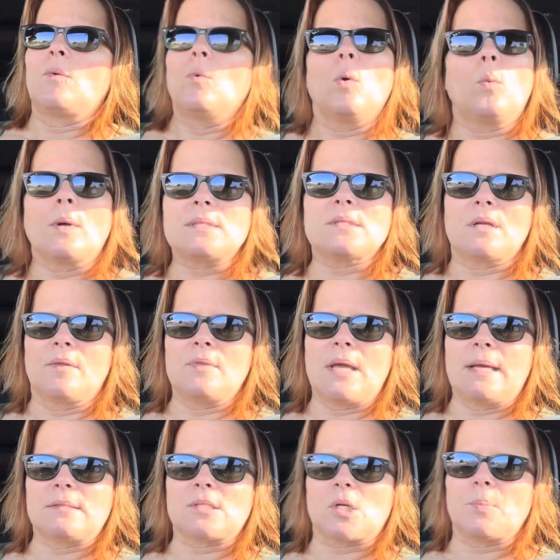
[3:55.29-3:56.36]
Well, was it on the
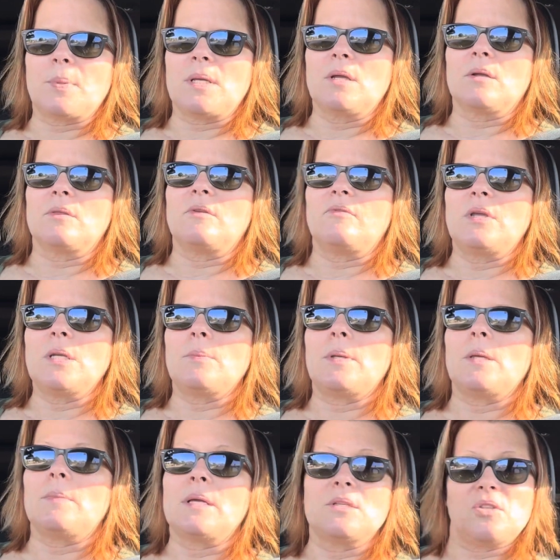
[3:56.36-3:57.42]
SRP or the
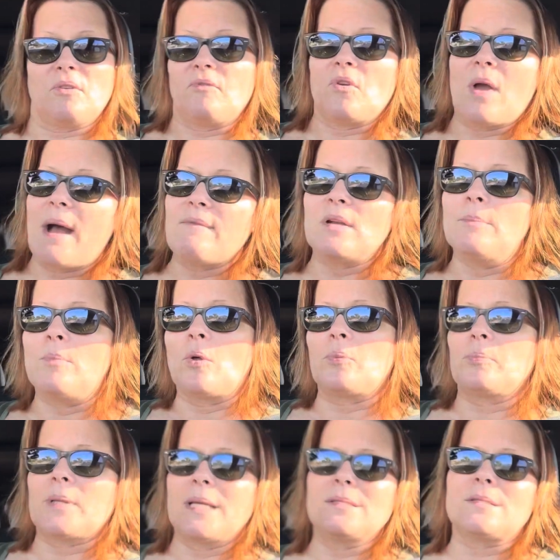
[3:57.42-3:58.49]
VDP? Because if you have it in
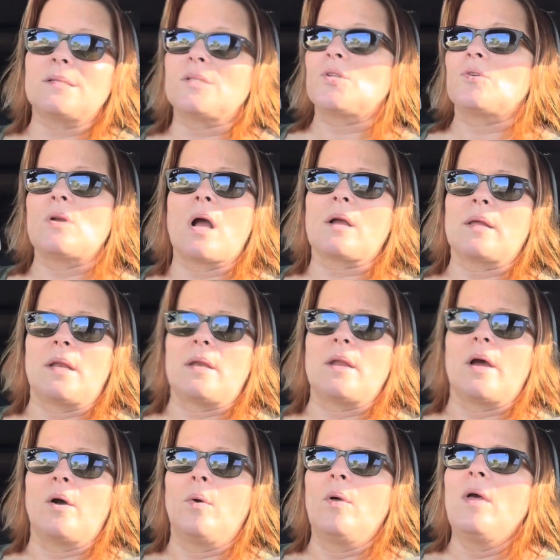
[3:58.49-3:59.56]
both places, you're not going to
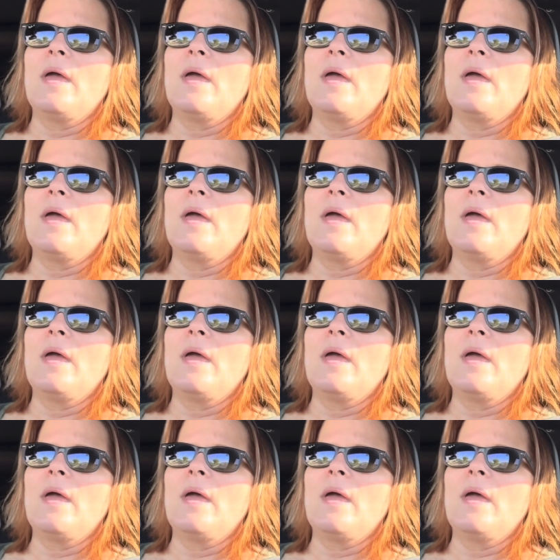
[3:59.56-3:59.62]
know.